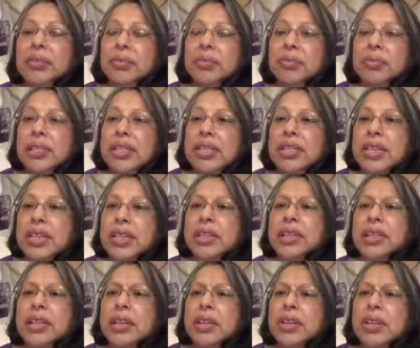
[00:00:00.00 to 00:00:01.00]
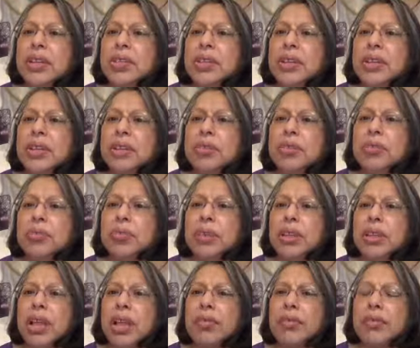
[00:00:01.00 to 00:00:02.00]
He's asking, you can do LB
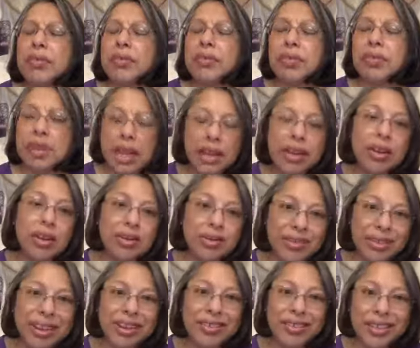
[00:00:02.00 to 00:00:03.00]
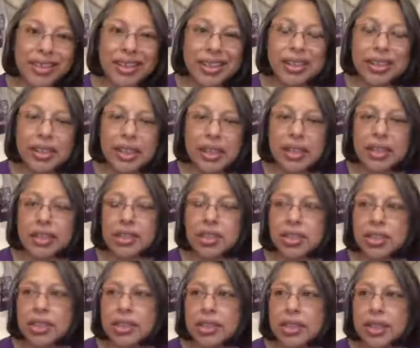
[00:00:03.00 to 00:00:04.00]
Live with me. I know, I realize that. It's
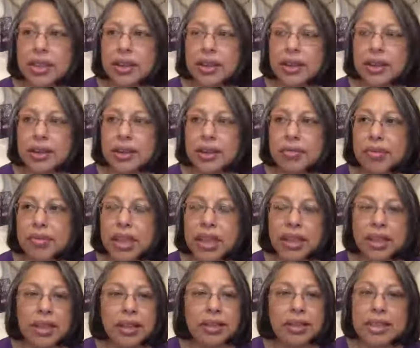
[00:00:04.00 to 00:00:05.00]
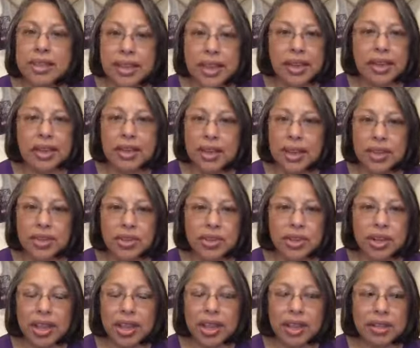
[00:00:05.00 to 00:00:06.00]
just that today and
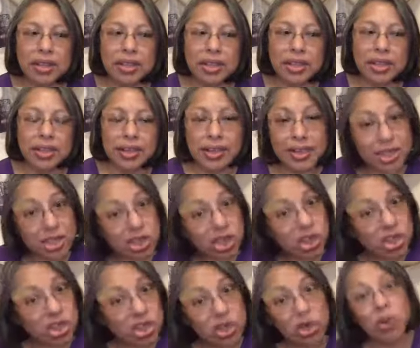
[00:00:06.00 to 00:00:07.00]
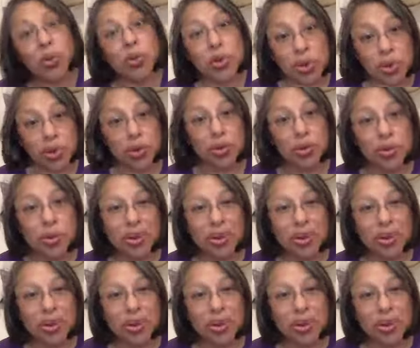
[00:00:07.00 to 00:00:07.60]
yesterday is like, this is so new.